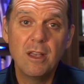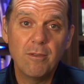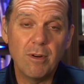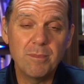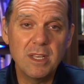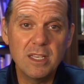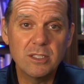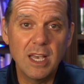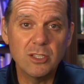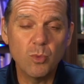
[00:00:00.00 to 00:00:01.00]
from
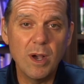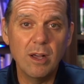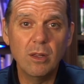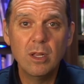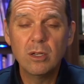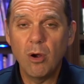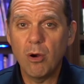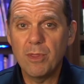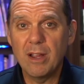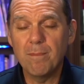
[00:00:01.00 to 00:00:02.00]
these as well
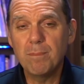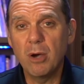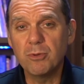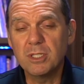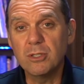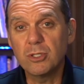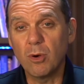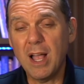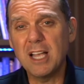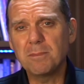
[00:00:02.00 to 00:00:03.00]
are there posted.
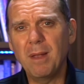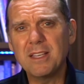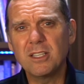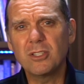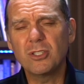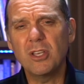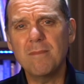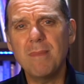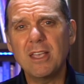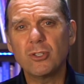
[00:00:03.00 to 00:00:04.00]
So God's blessings to
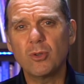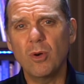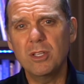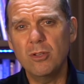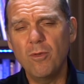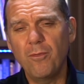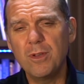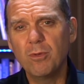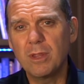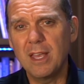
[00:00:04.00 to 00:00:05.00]
you. Make sure you do a
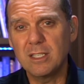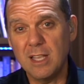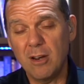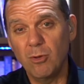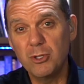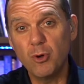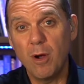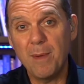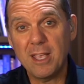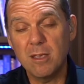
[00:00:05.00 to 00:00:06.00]
few things. Not only
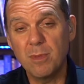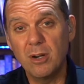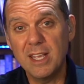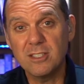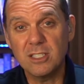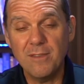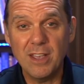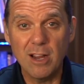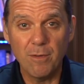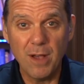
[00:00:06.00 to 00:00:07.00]
join my community at
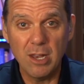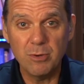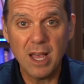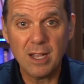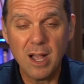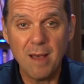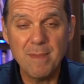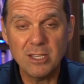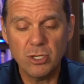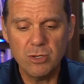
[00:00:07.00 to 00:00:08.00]
stephengarofalo.com,
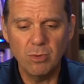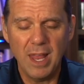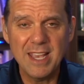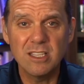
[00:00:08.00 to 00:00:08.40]
make sure you like